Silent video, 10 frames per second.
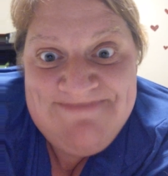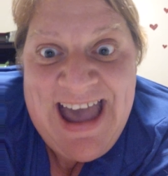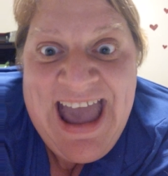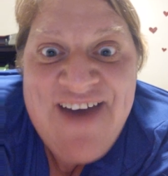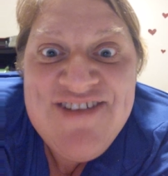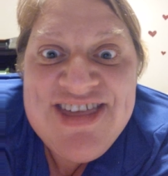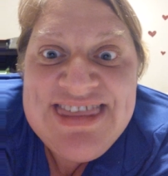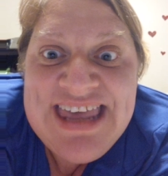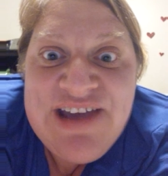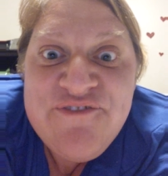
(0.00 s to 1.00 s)
I have a
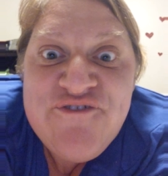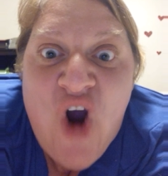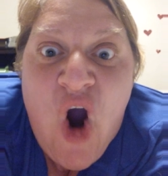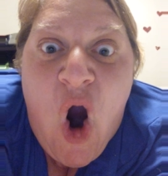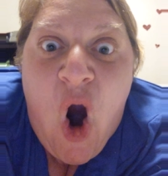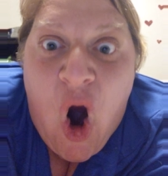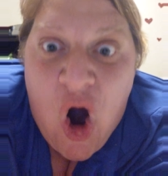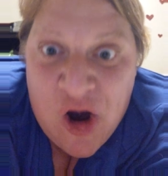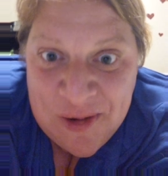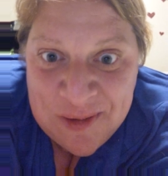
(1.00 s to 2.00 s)
thing for
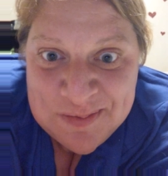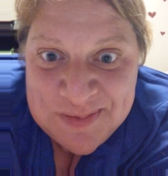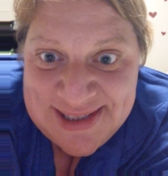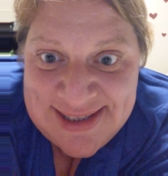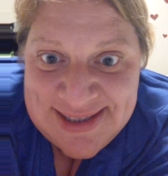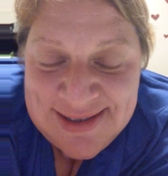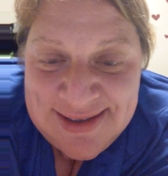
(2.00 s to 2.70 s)
arms.